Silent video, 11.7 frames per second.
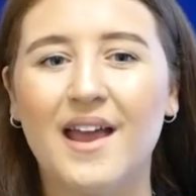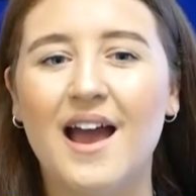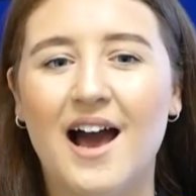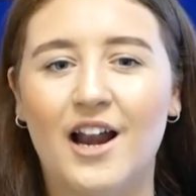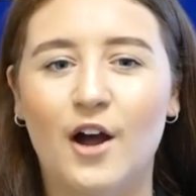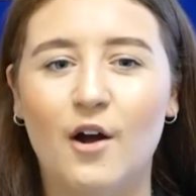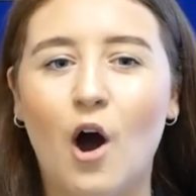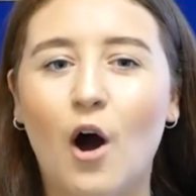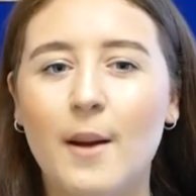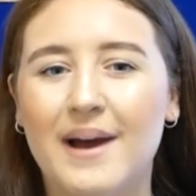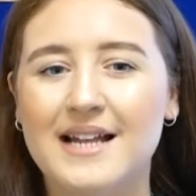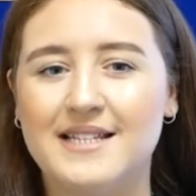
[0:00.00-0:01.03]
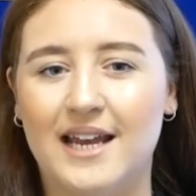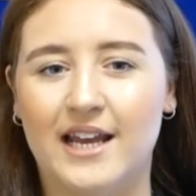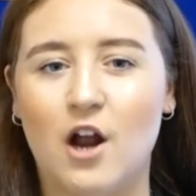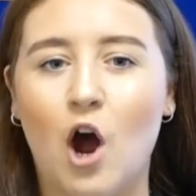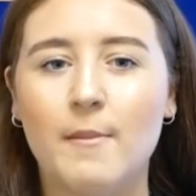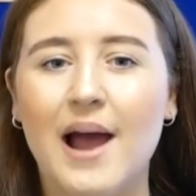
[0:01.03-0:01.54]
Hello, I'm Betty
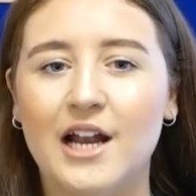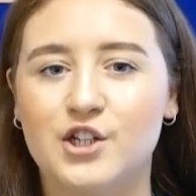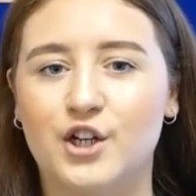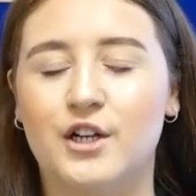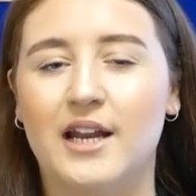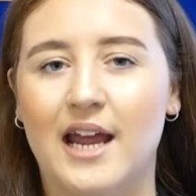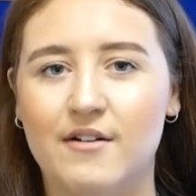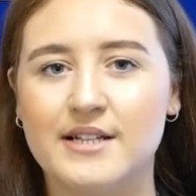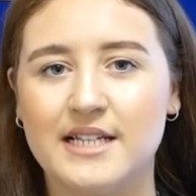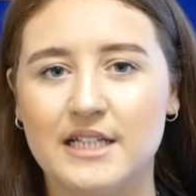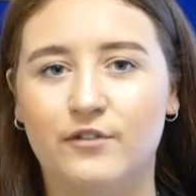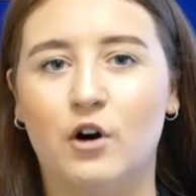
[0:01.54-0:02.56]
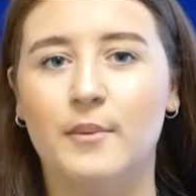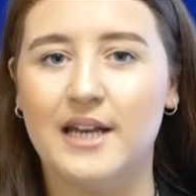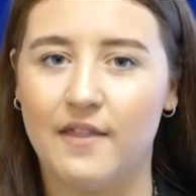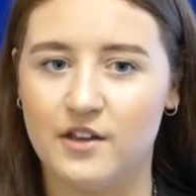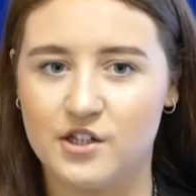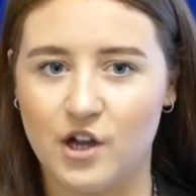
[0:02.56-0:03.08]
and I'm a head student here at Sixth Form in
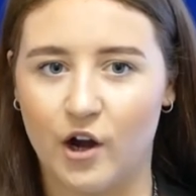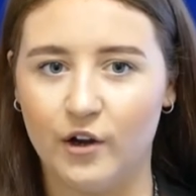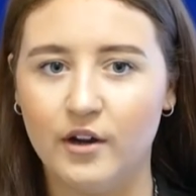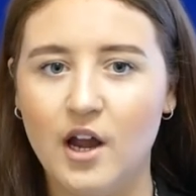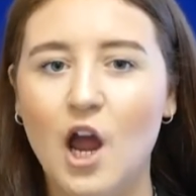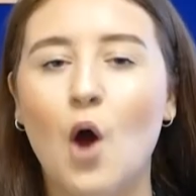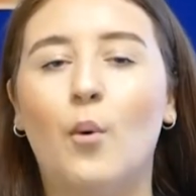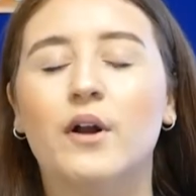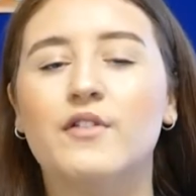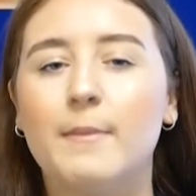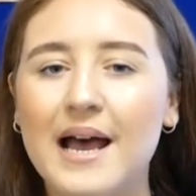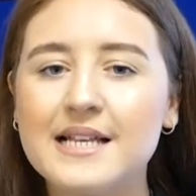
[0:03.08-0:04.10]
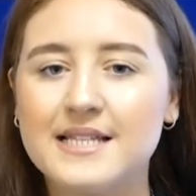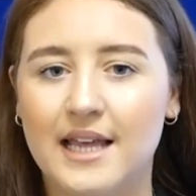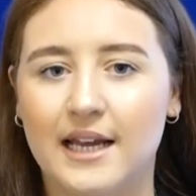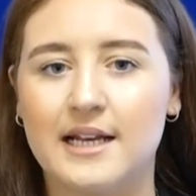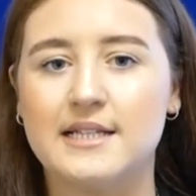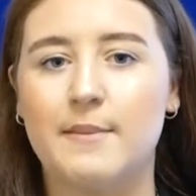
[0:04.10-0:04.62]
Neverstow. One of the best
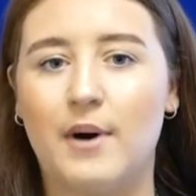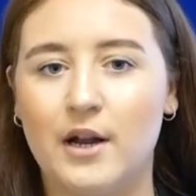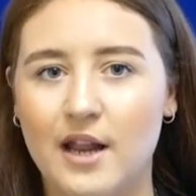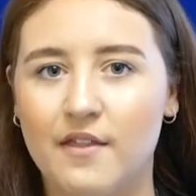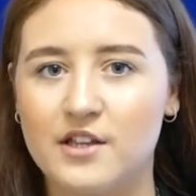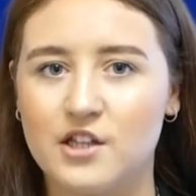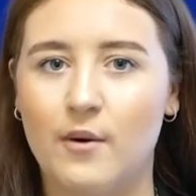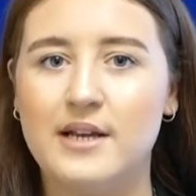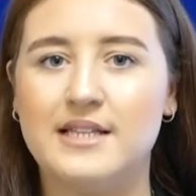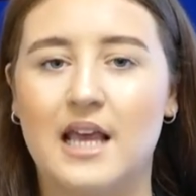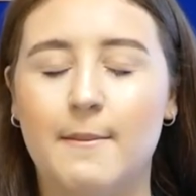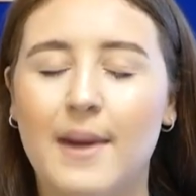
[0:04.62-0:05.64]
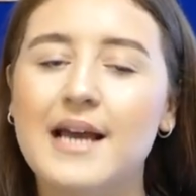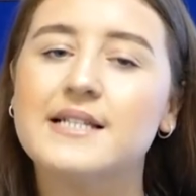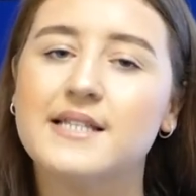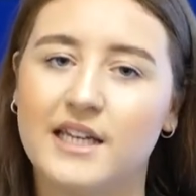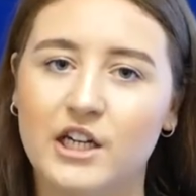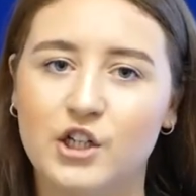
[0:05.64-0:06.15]
things about Neverstow is the
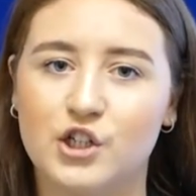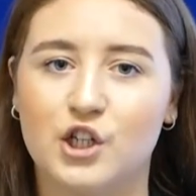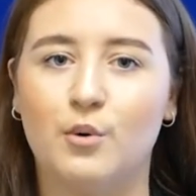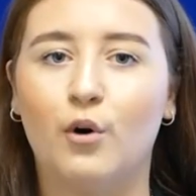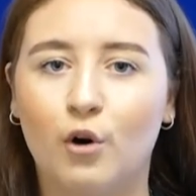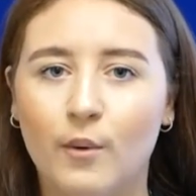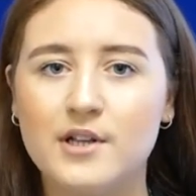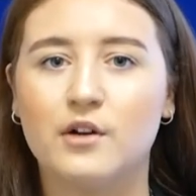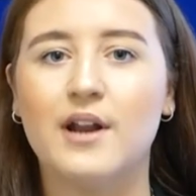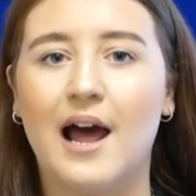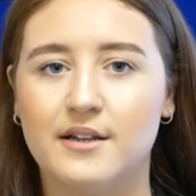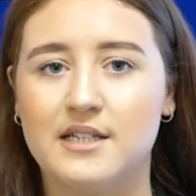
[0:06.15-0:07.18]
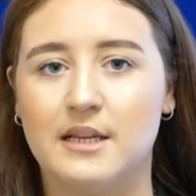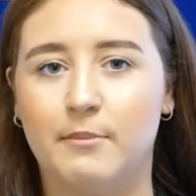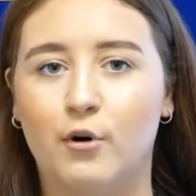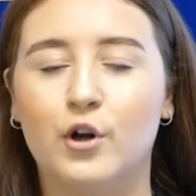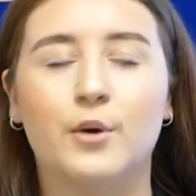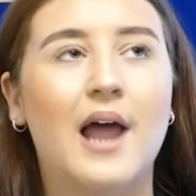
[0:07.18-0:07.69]
amazing teachers who are always on hand to
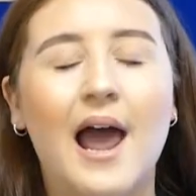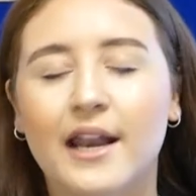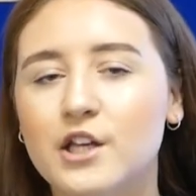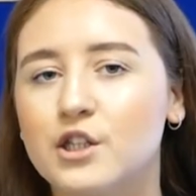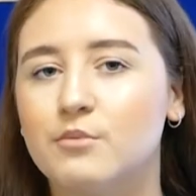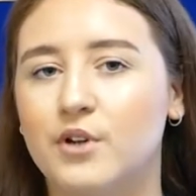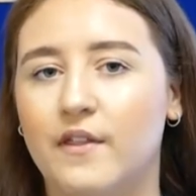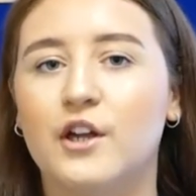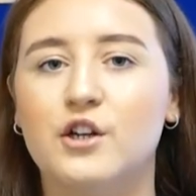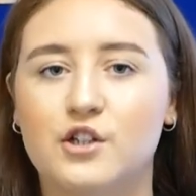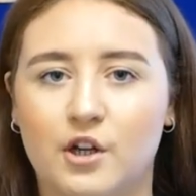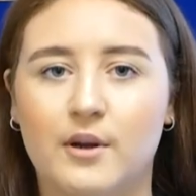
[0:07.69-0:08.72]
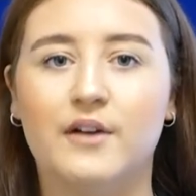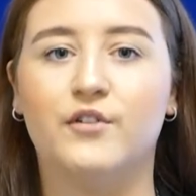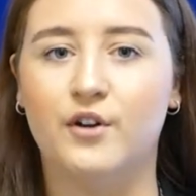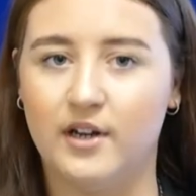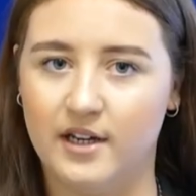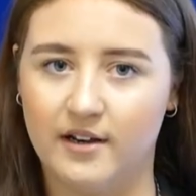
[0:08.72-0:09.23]
support you in any subject that you do if
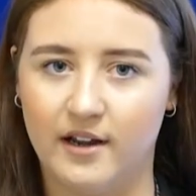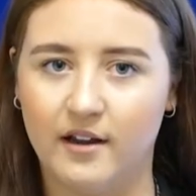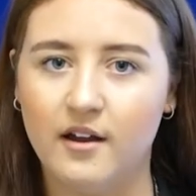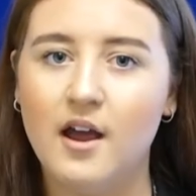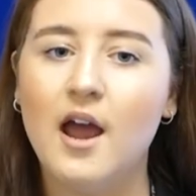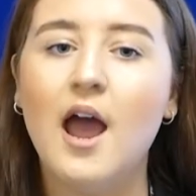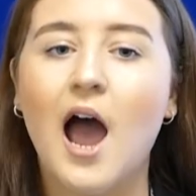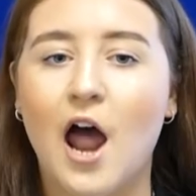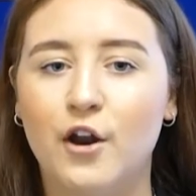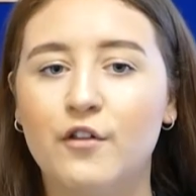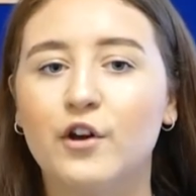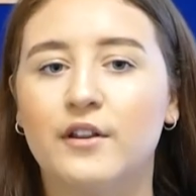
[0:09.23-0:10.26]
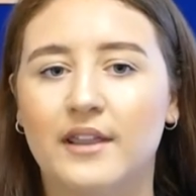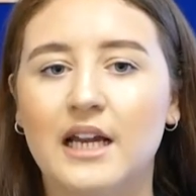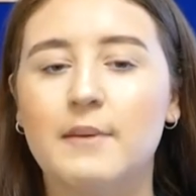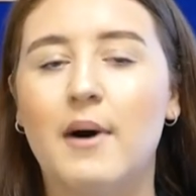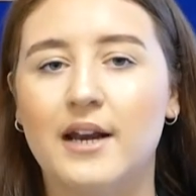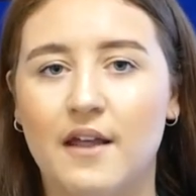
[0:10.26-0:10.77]
you need it. Another good thing
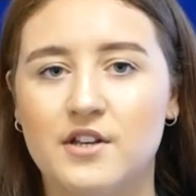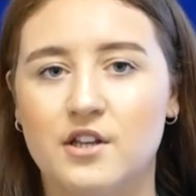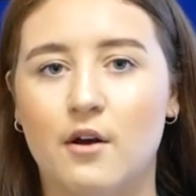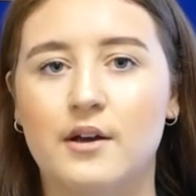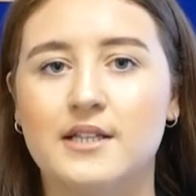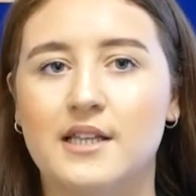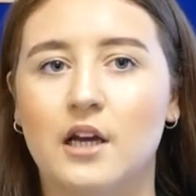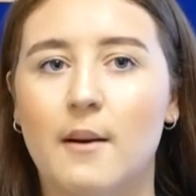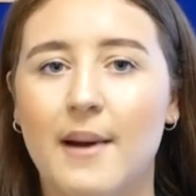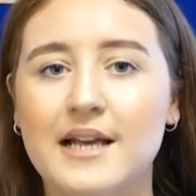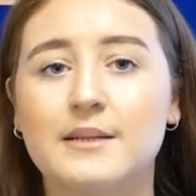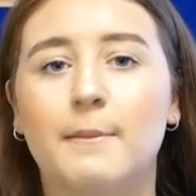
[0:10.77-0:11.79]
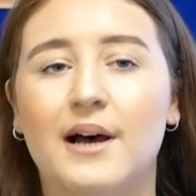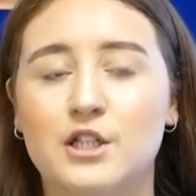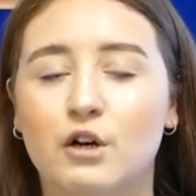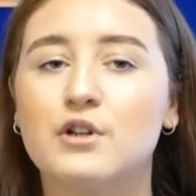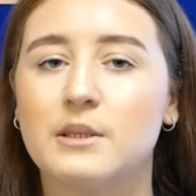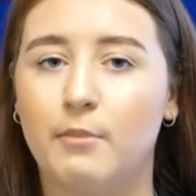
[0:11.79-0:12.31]
about Neverstow is the amazing
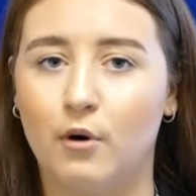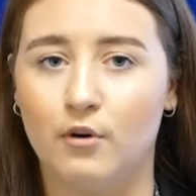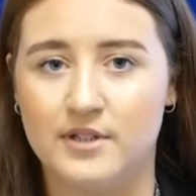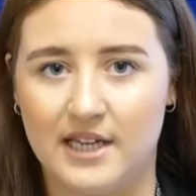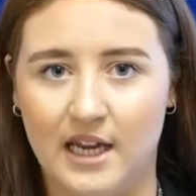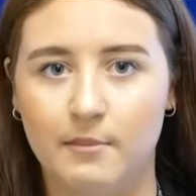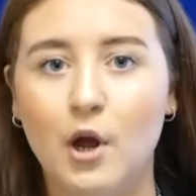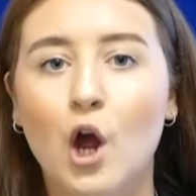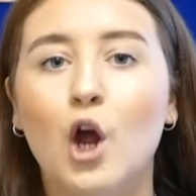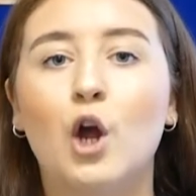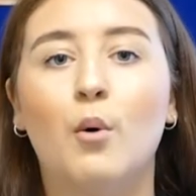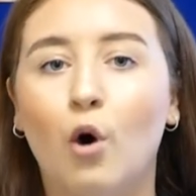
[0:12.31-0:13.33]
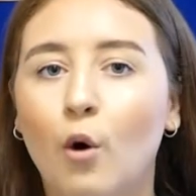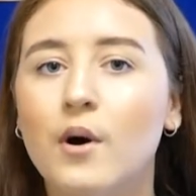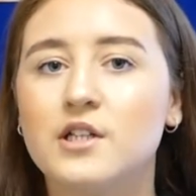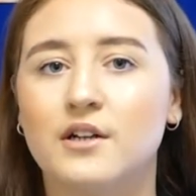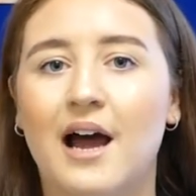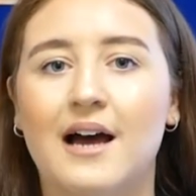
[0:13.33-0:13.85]
pastoral support team who are
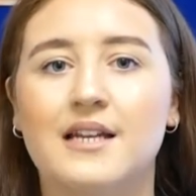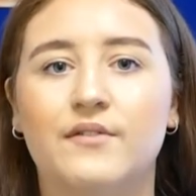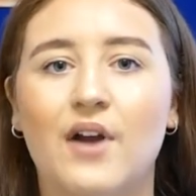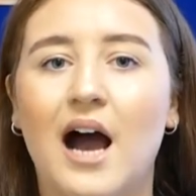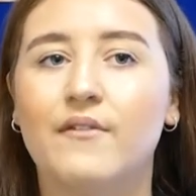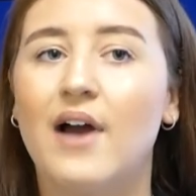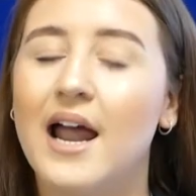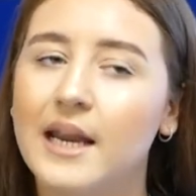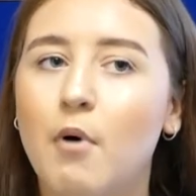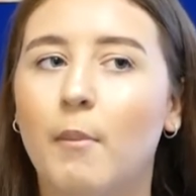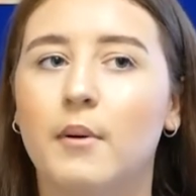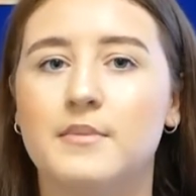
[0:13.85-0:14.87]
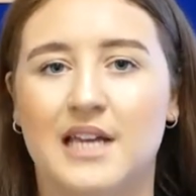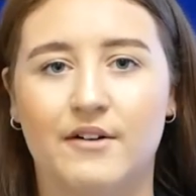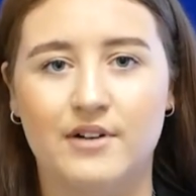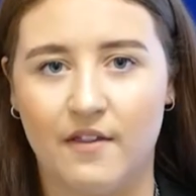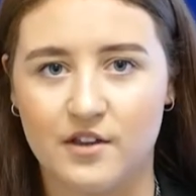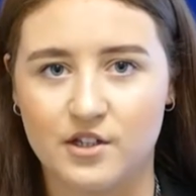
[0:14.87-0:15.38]
always on hand if you have any problems here at
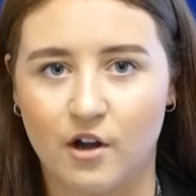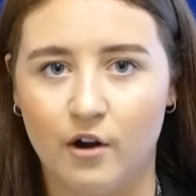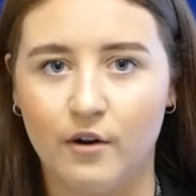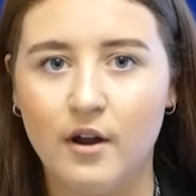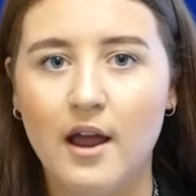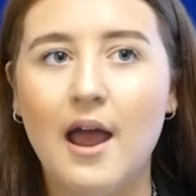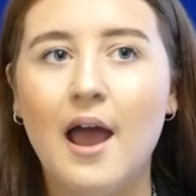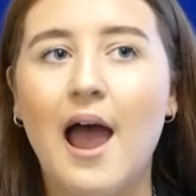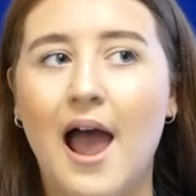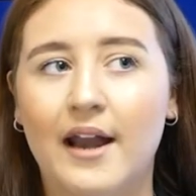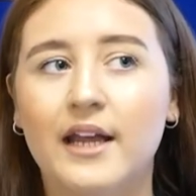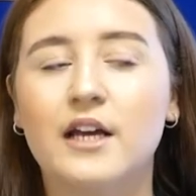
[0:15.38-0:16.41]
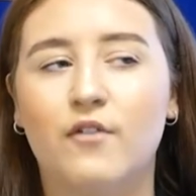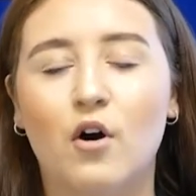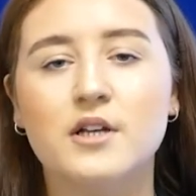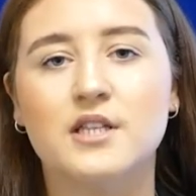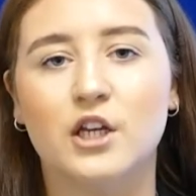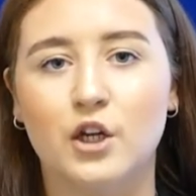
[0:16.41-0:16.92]
Neverstow. Any
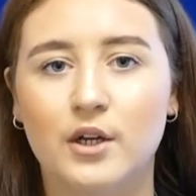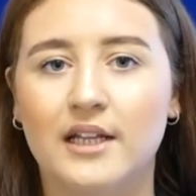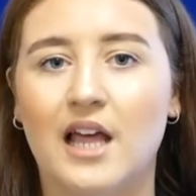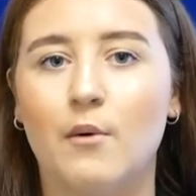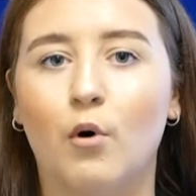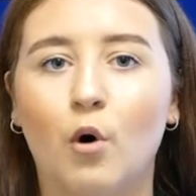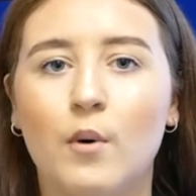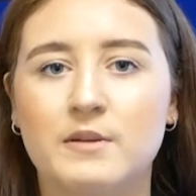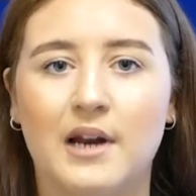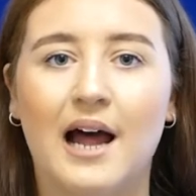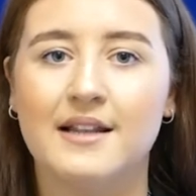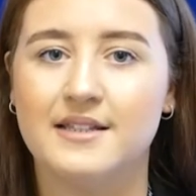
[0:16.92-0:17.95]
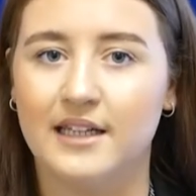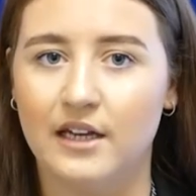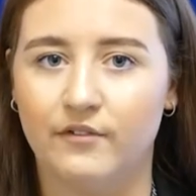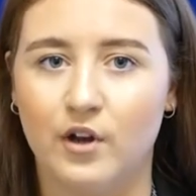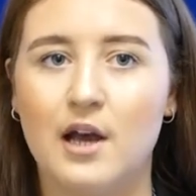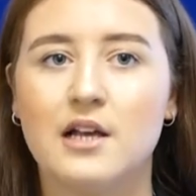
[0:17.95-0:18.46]
advice that you need, they will always be on hand to
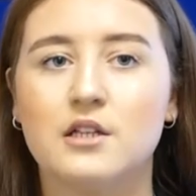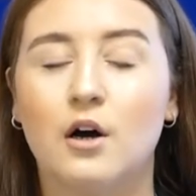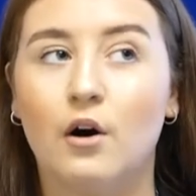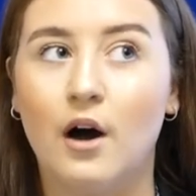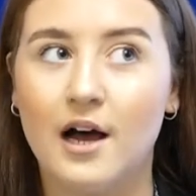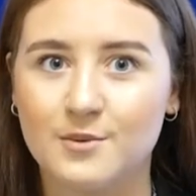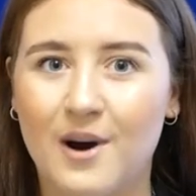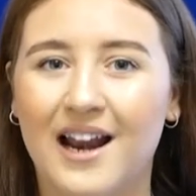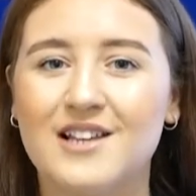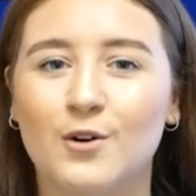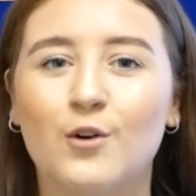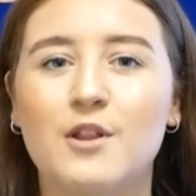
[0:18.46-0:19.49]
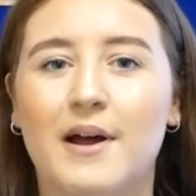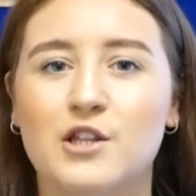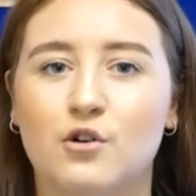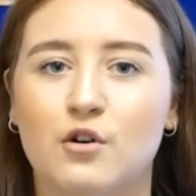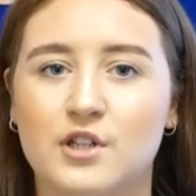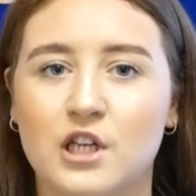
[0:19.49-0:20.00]
give you, as well as all the
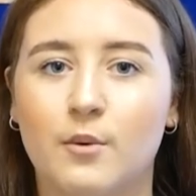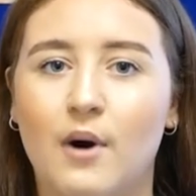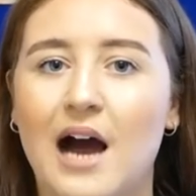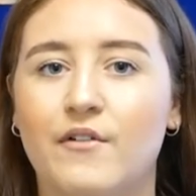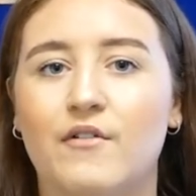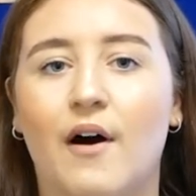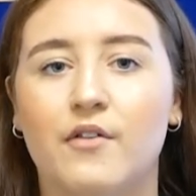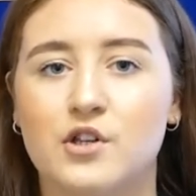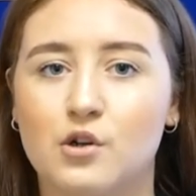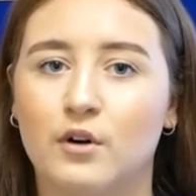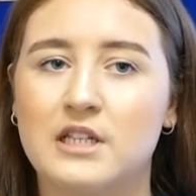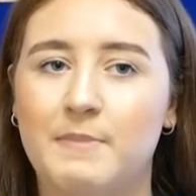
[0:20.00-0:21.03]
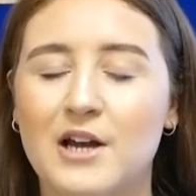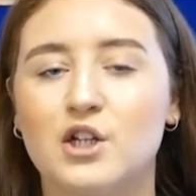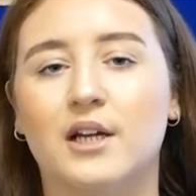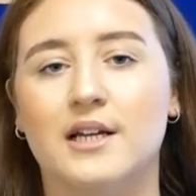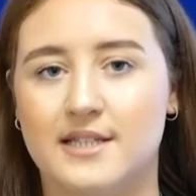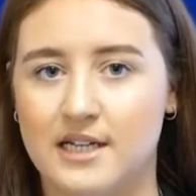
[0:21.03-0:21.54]
mentors that you will have around the school,
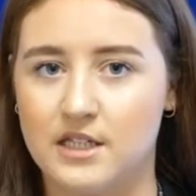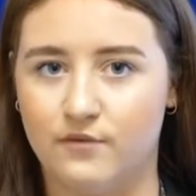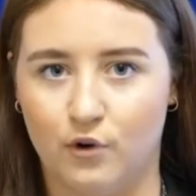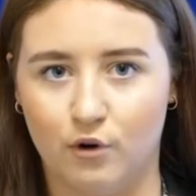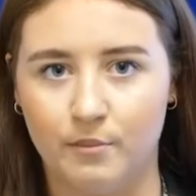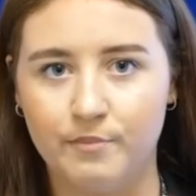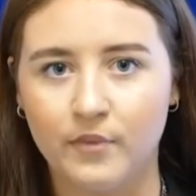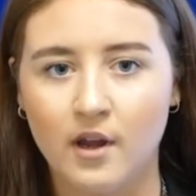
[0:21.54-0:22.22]
especially in Sixth Form.